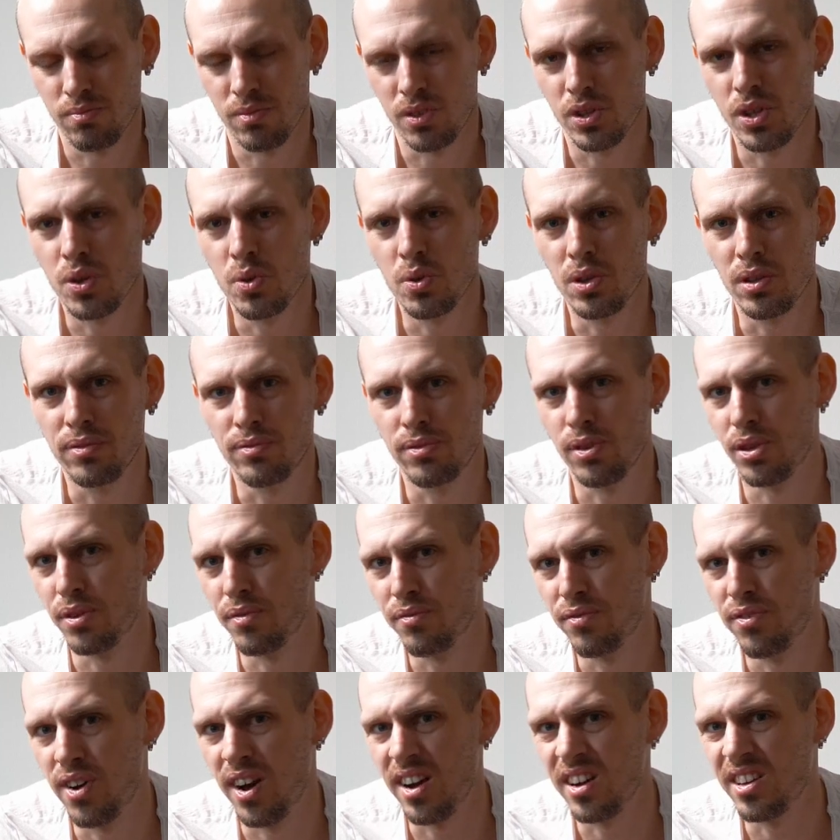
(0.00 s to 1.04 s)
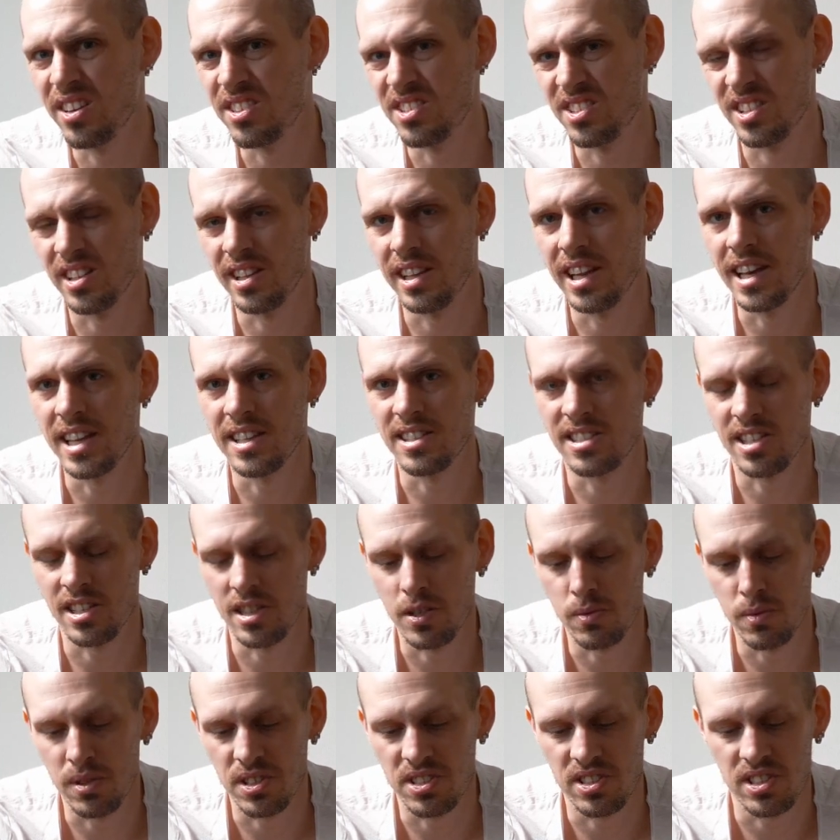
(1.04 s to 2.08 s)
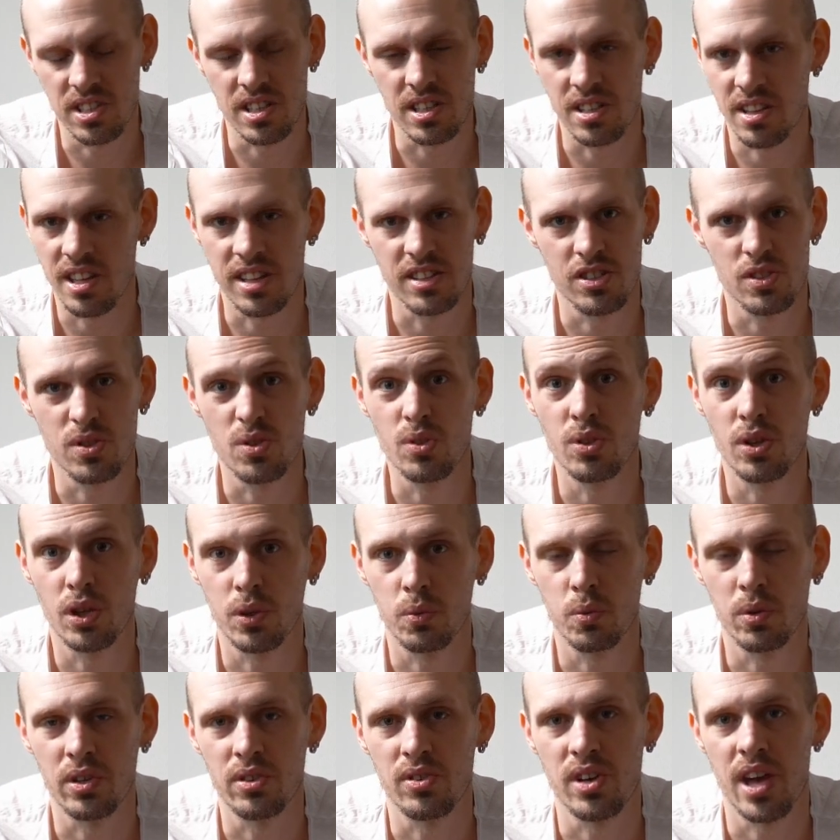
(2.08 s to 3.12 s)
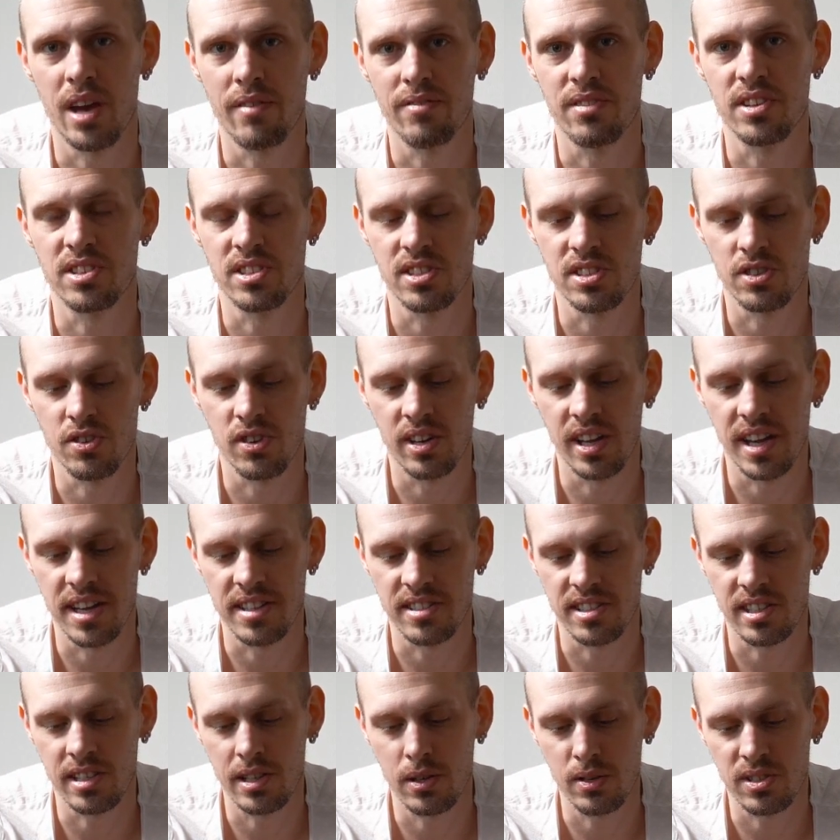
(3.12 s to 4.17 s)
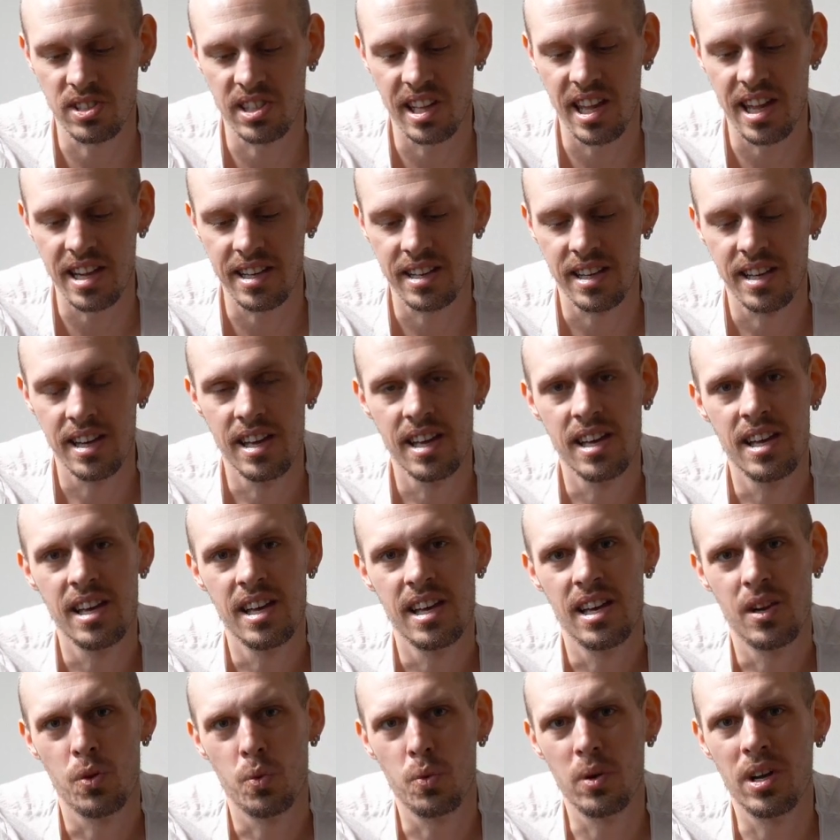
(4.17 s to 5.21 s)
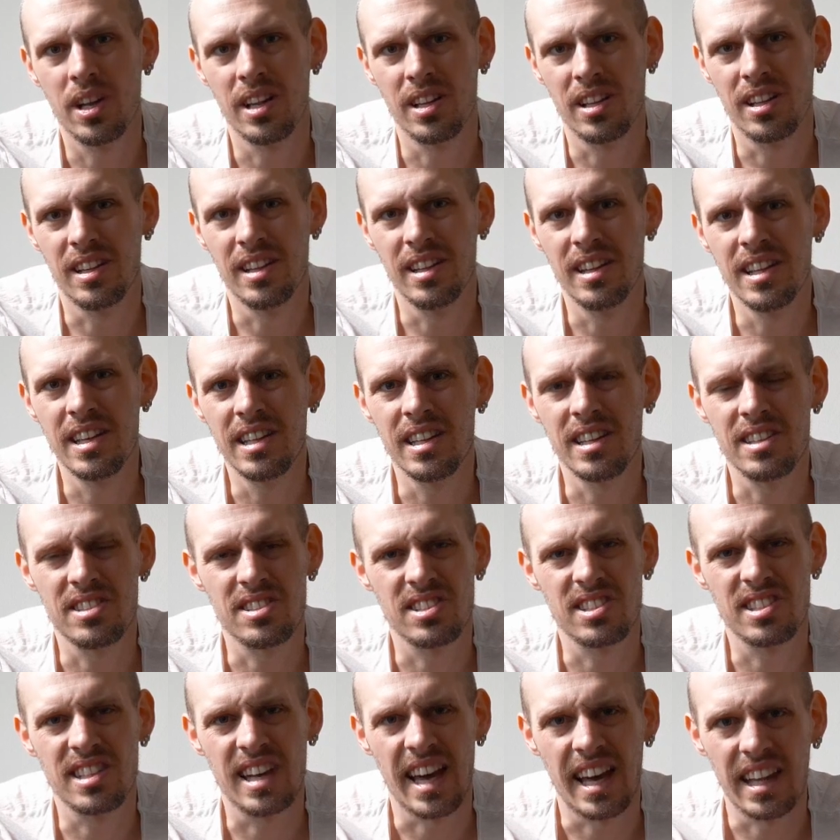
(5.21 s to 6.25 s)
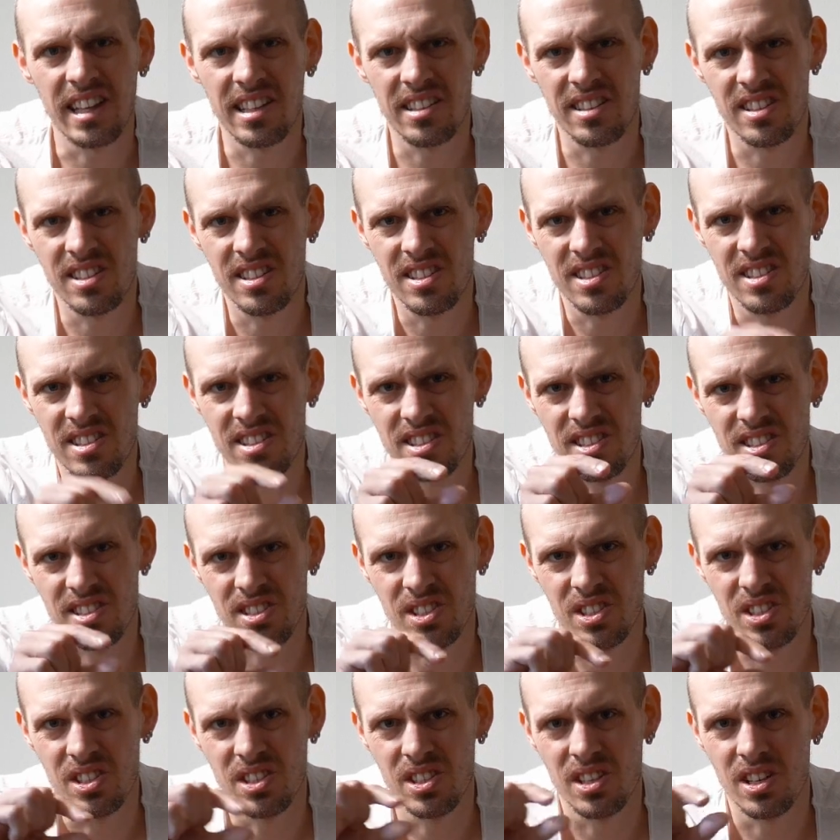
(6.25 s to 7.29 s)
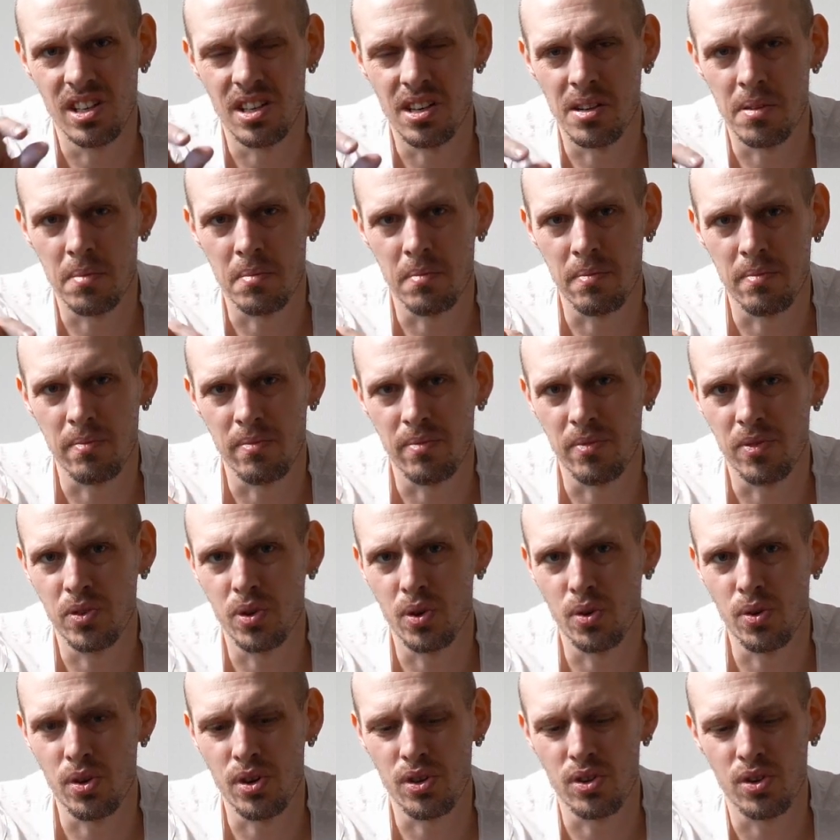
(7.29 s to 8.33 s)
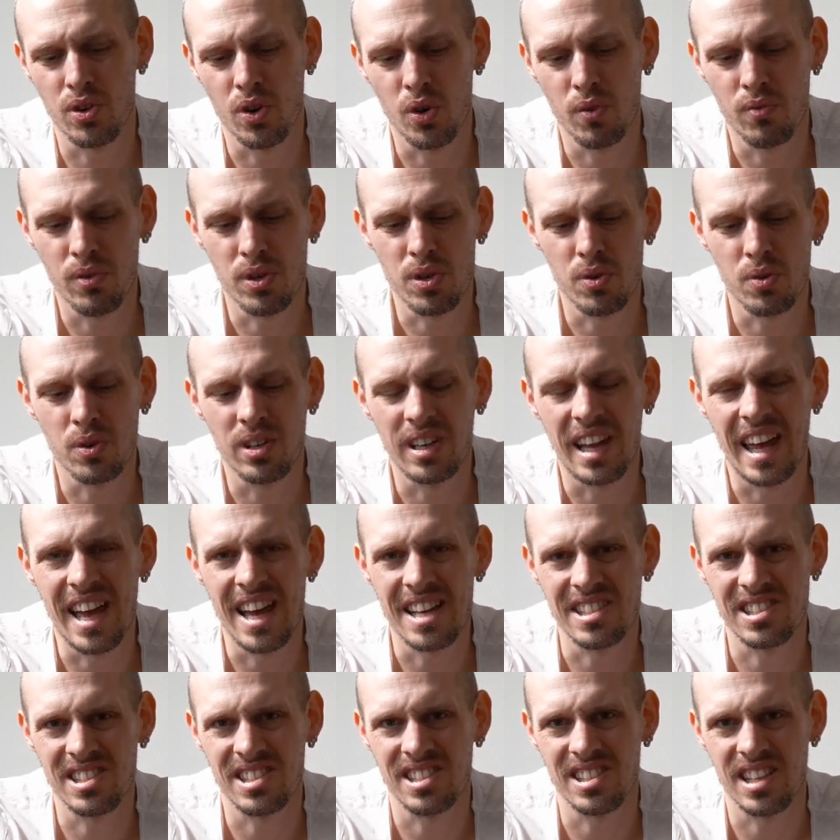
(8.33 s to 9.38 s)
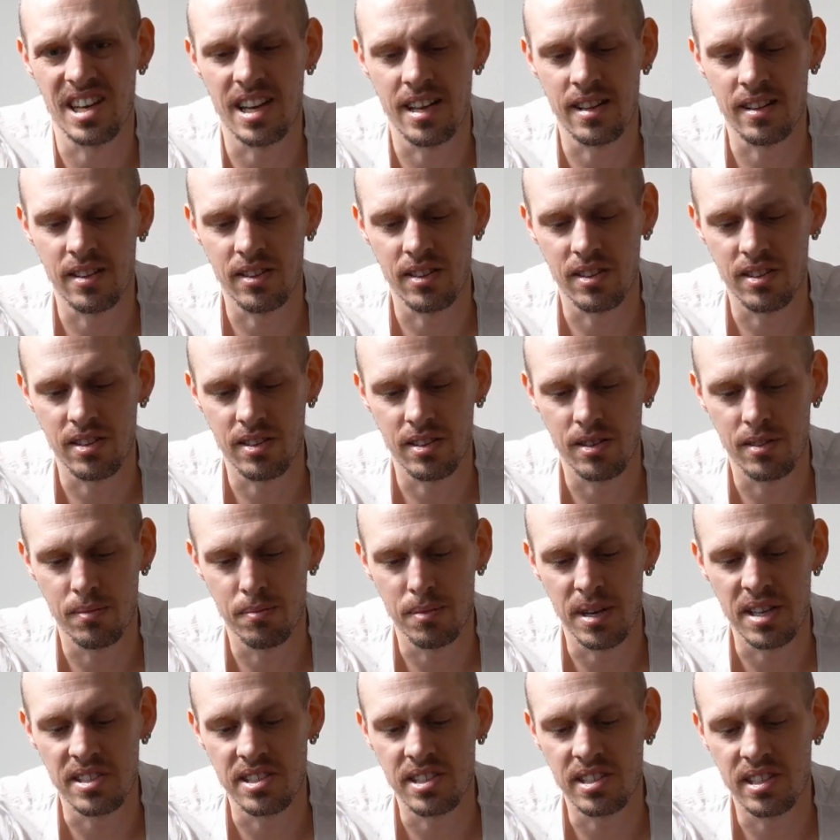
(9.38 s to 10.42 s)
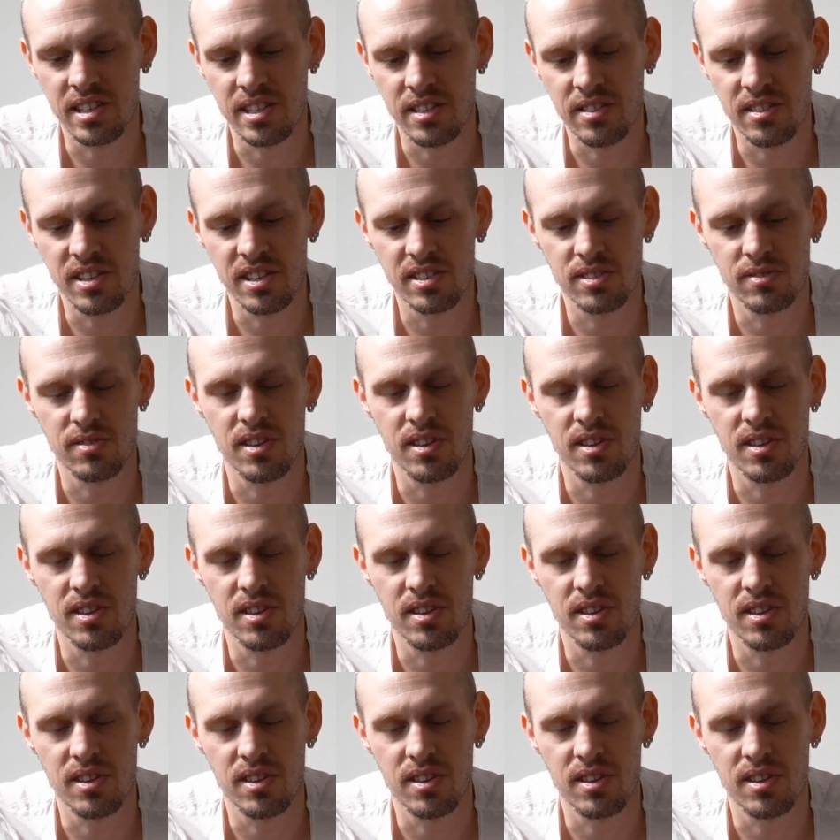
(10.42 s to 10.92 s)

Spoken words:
Google for fungus and lens, and you will see that you do not want to have this in your lens. It looks like, well, little skeletons torn over your glass, and basically these